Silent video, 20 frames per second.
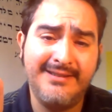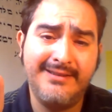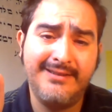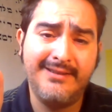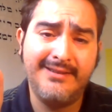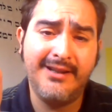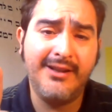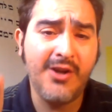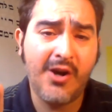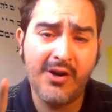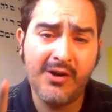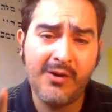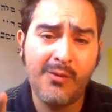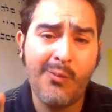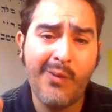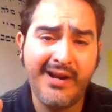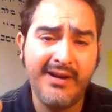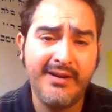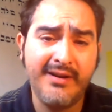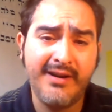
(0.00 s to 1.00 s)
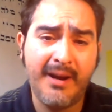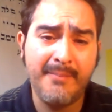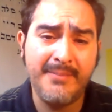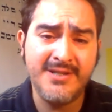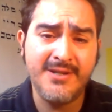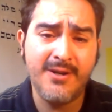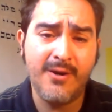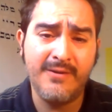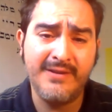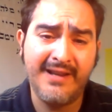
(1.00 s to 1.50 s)
the long-awaited
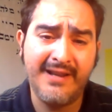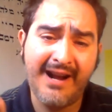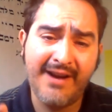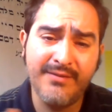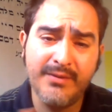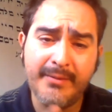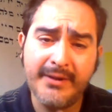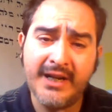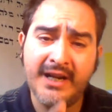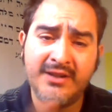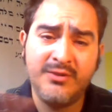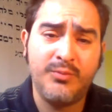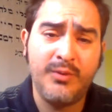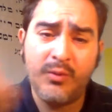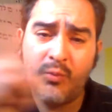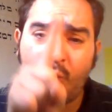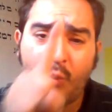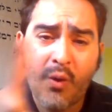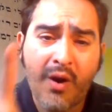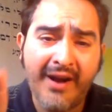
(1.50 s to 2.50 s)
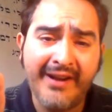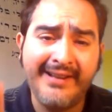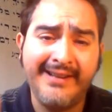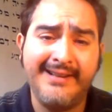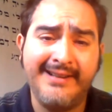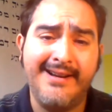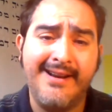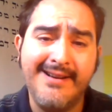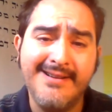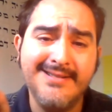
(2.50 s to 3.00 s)
episode that everybody has been
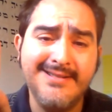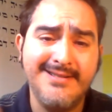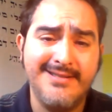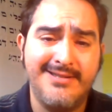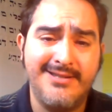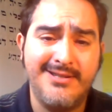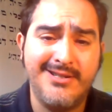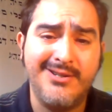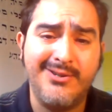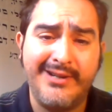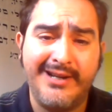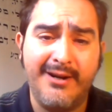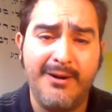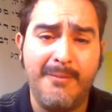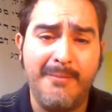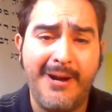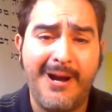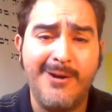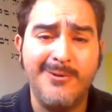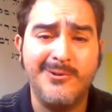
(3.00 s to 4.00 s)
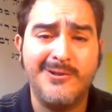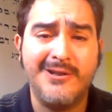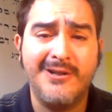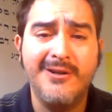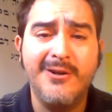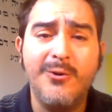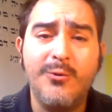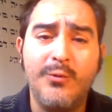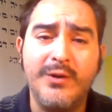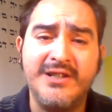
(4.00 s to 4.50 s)
wanting to hear about,
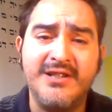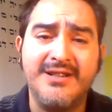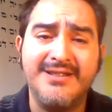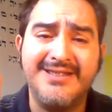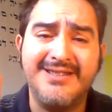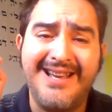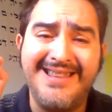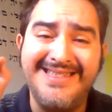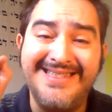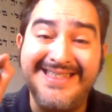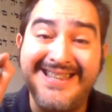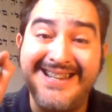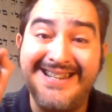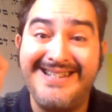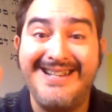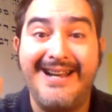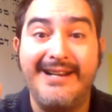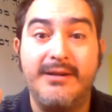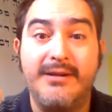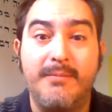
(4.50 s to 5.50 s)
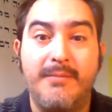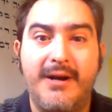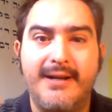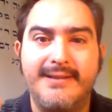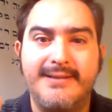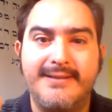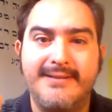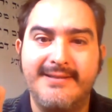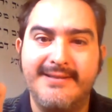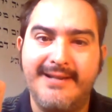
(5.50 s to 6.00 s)
which is the Dinobot
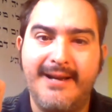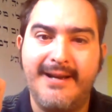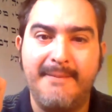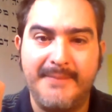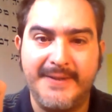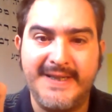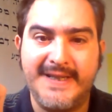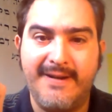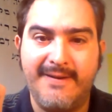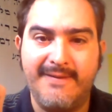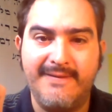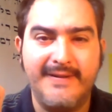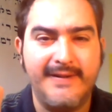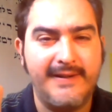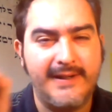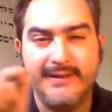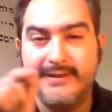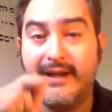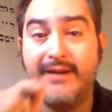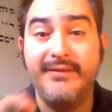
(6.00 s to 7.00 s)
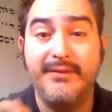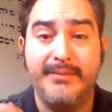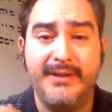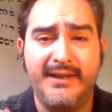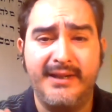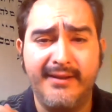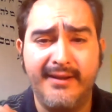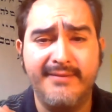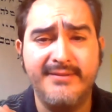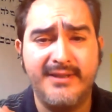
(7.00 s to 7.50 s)
episode because
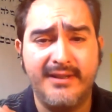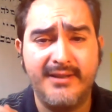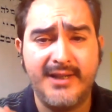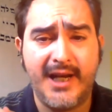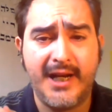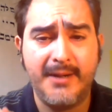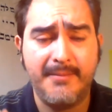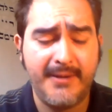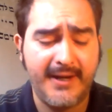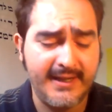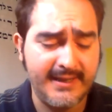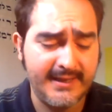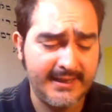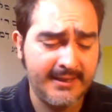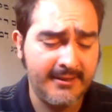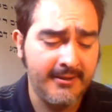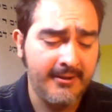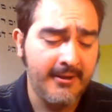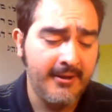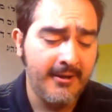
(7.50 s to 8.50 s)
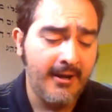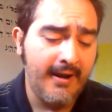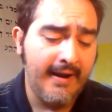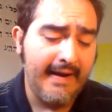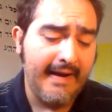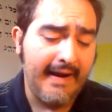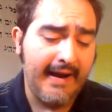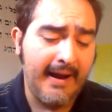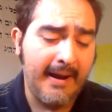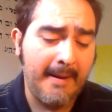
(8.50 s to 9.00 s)
everybody loves the Dinobots.
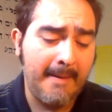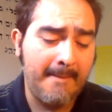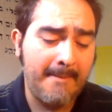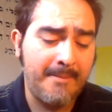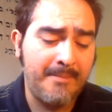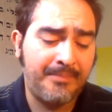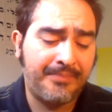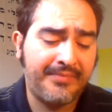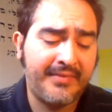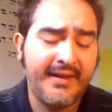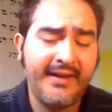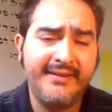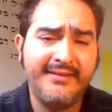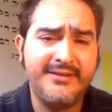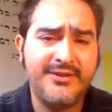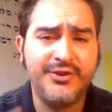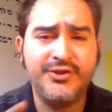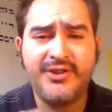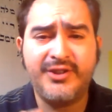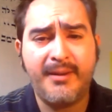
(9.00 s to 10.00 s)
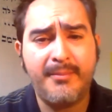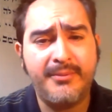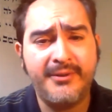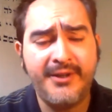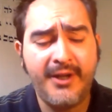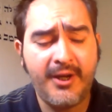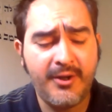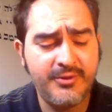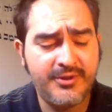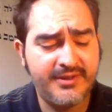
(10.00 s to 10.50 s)
Um, just a couple
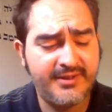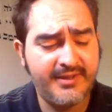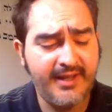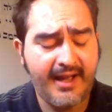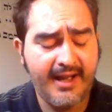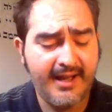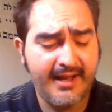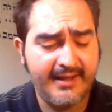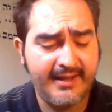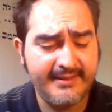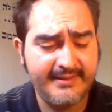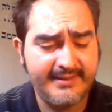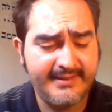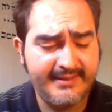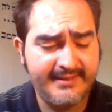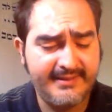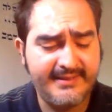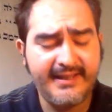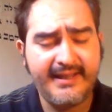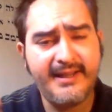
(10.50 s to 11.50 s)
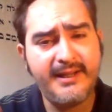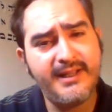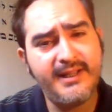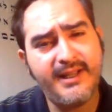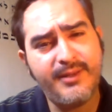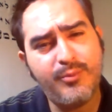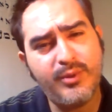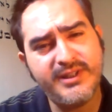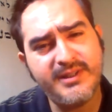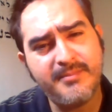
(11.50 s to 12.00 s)
notes. Uh, did it
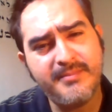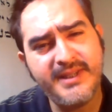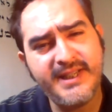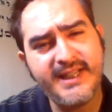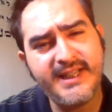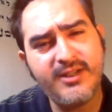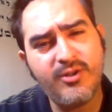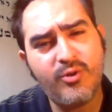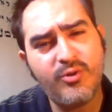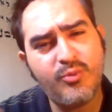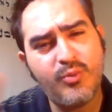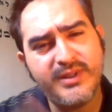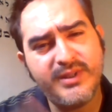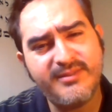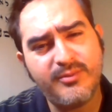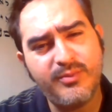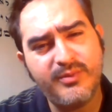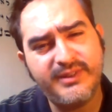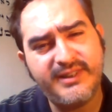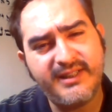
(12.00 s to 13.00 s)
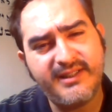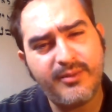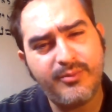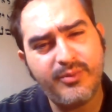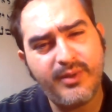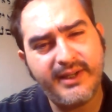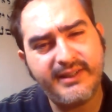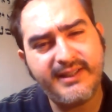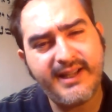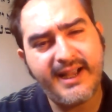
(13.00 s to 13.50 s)
it was it me or was the, did the
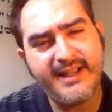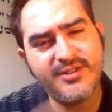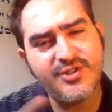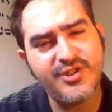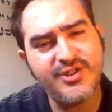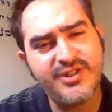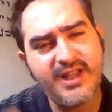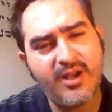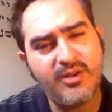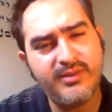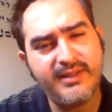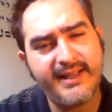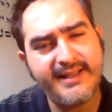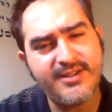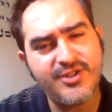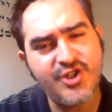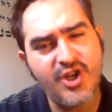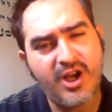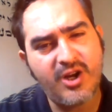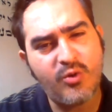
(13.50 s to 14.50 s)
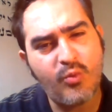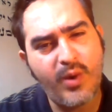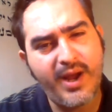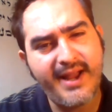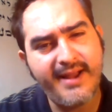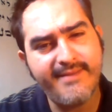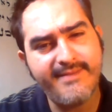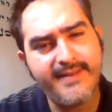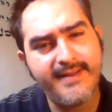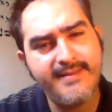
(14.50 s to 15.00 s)
red guy just sound like
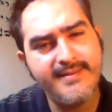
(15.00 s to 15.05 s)
Shockwave?